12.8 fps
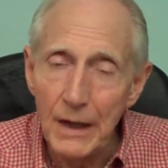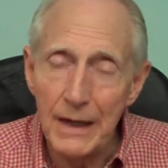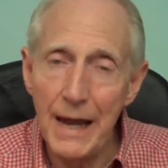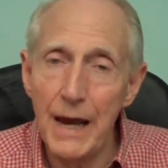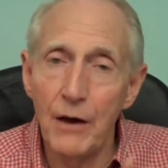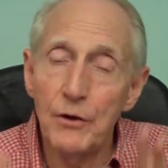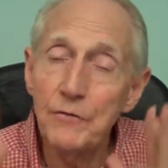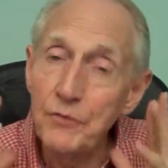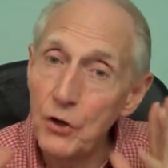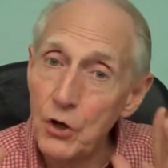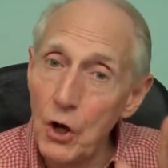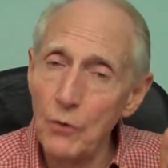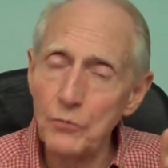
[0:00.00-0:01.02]
Now, if
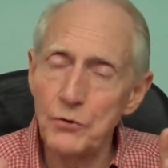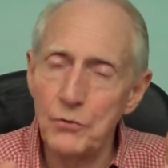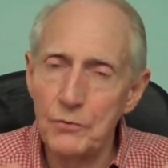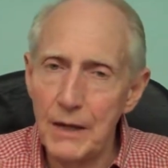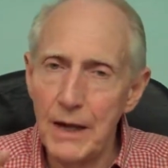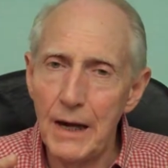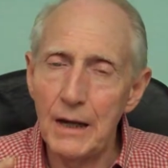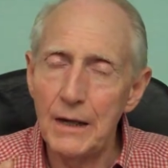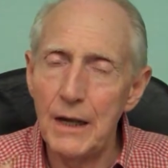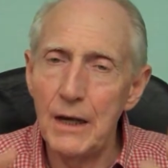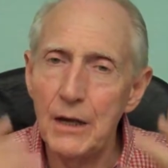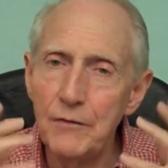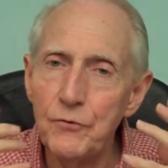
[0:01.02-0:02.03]
you don't do that,
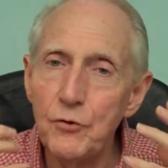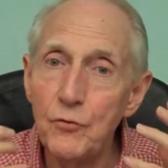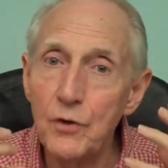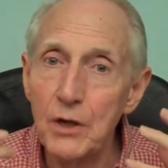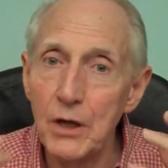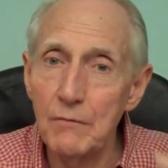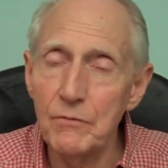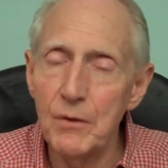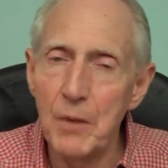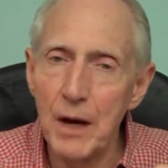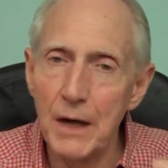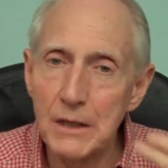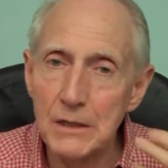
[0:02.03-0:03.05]
and if you give the
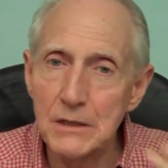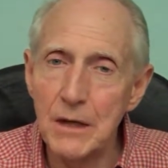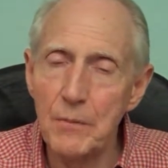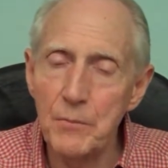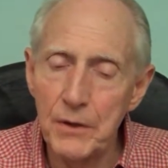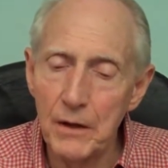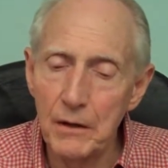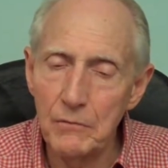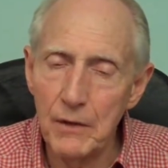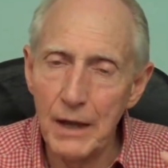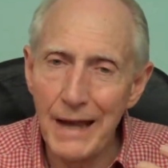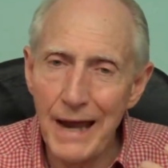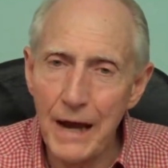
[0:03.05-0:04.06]
body something
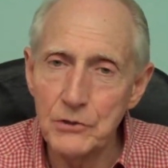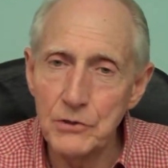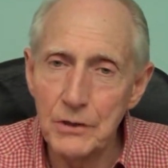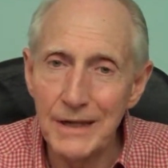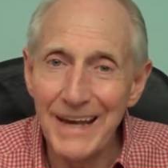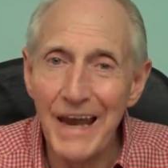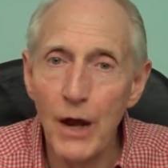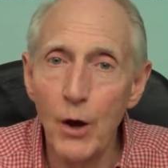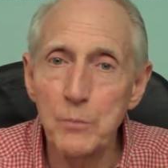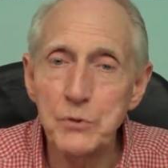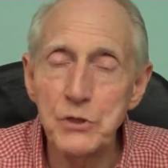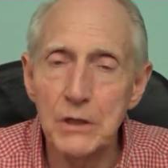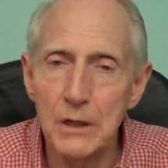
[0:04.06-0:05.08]
that actually
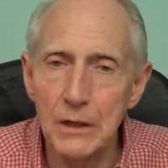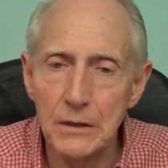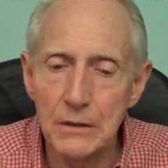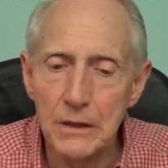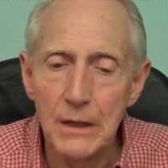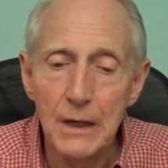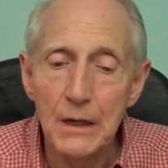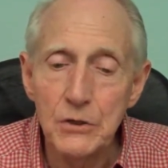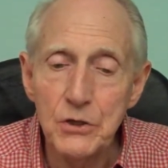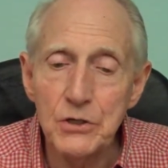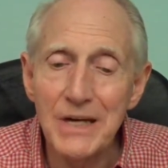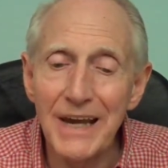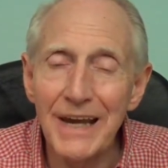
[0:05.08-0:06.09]
helps it to
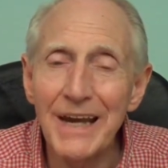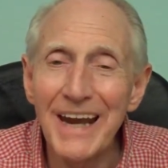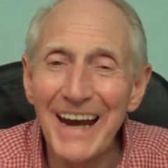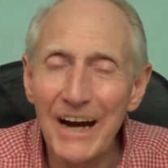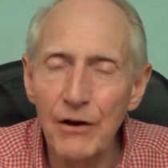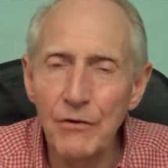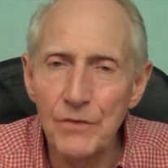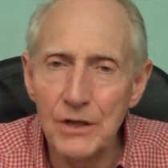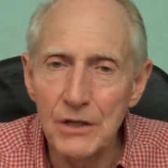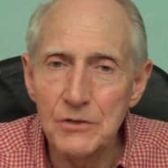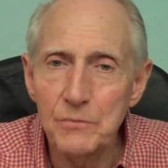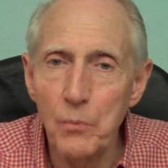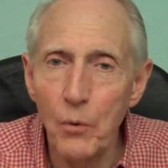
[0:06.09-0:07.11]
take care of
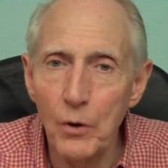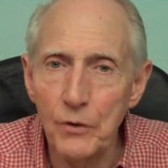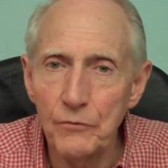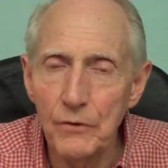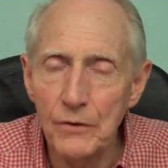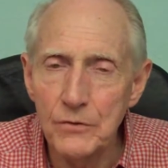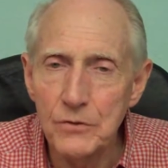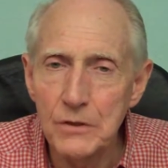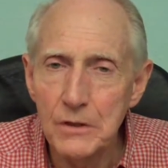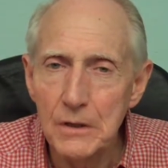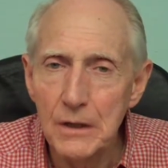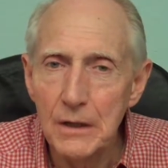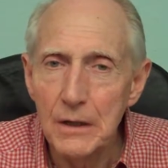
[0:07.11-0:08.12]
these poisons,
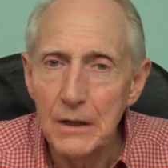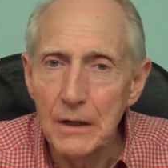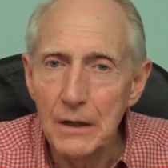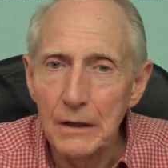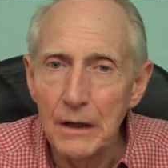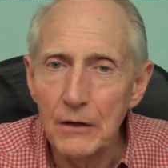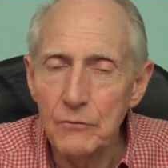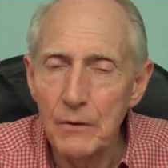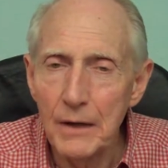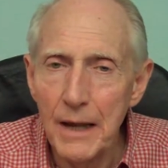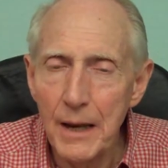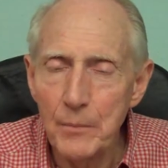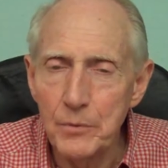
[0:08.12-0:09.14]
guess what
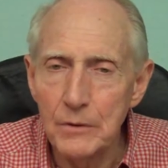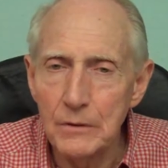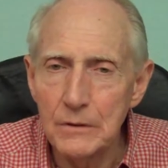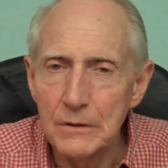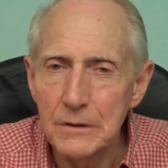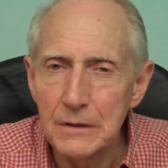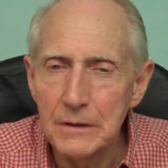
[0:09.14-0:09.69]
happens?